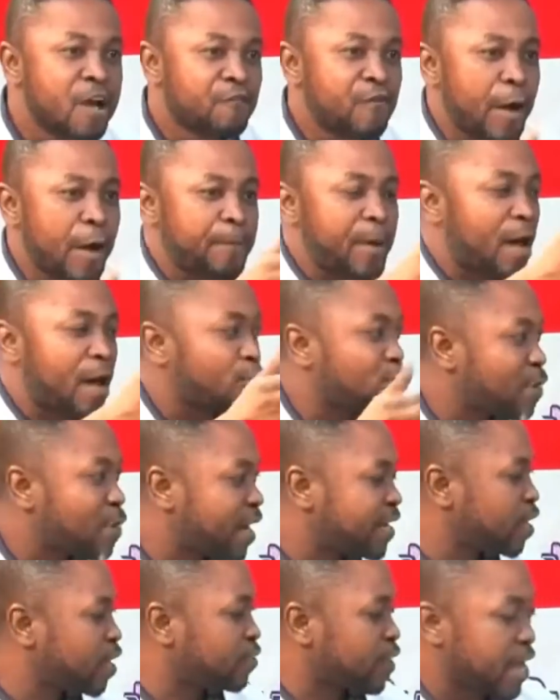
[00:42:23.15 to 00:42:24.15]
Five pound of
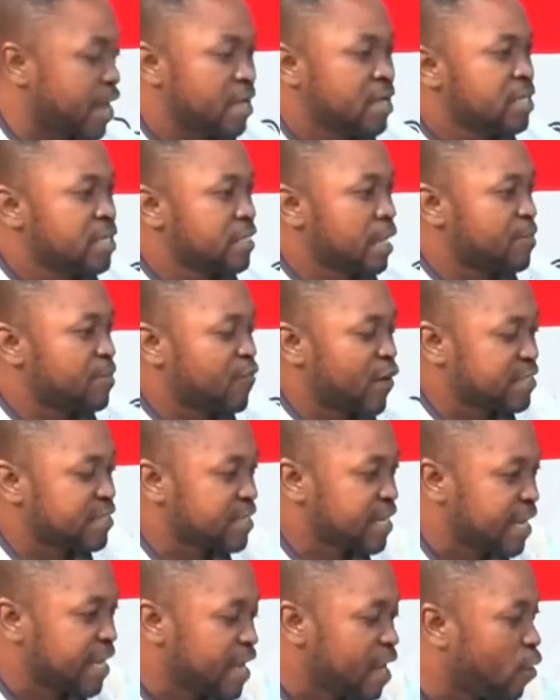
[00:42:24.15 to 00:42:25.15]
crowded hair, 7
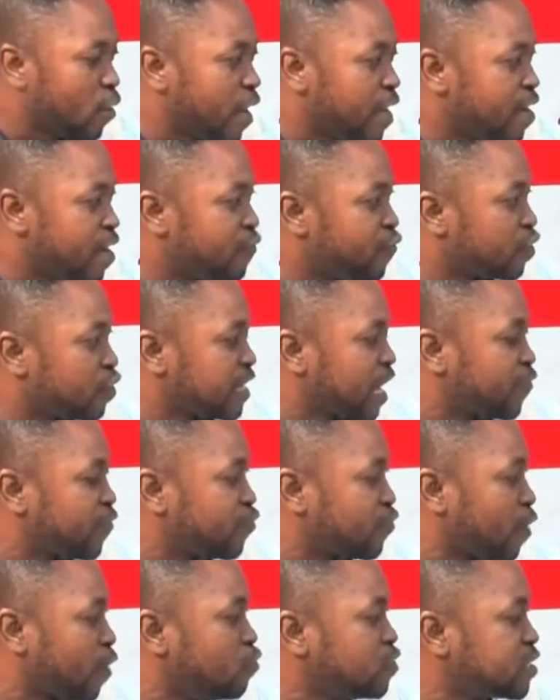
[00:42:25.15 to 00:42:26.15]
months and a
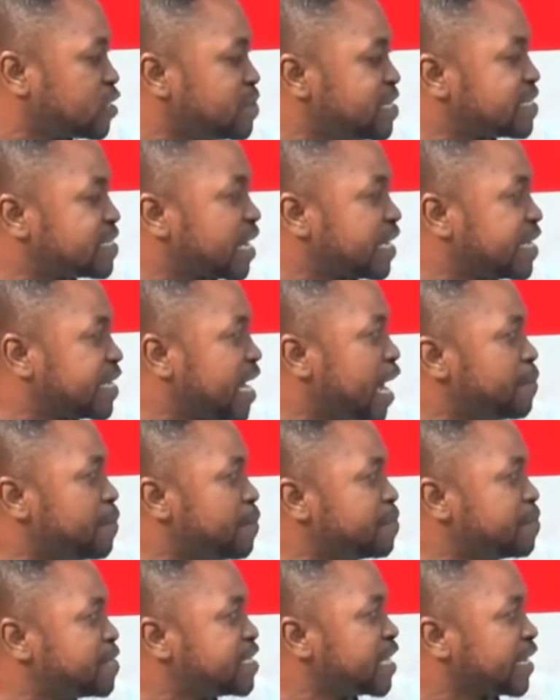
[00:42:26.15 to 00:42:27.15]
Vodafone, I won't mean send the
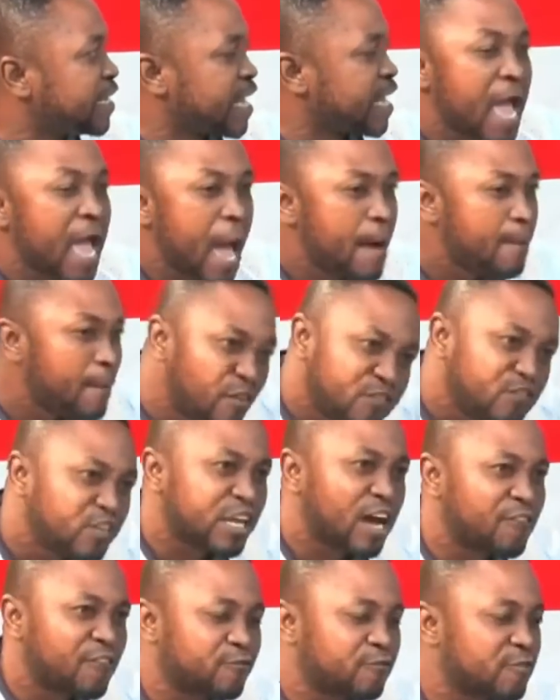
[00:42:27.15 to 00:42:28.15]
empty and yet, and my
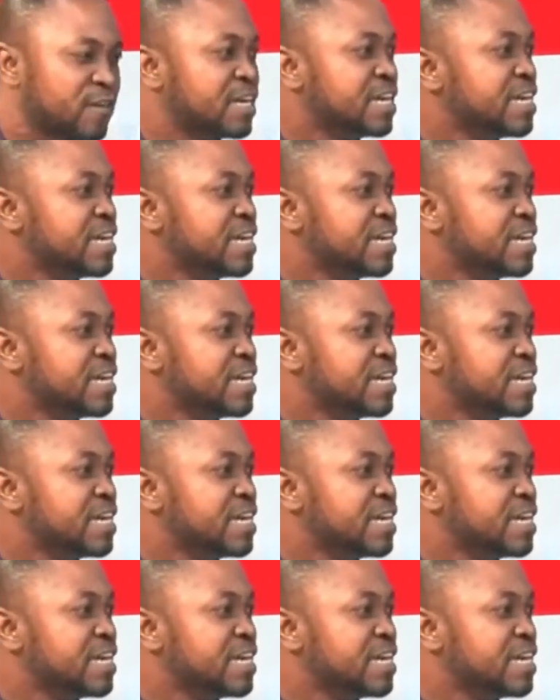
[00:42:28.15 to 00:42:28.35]
Vodafone.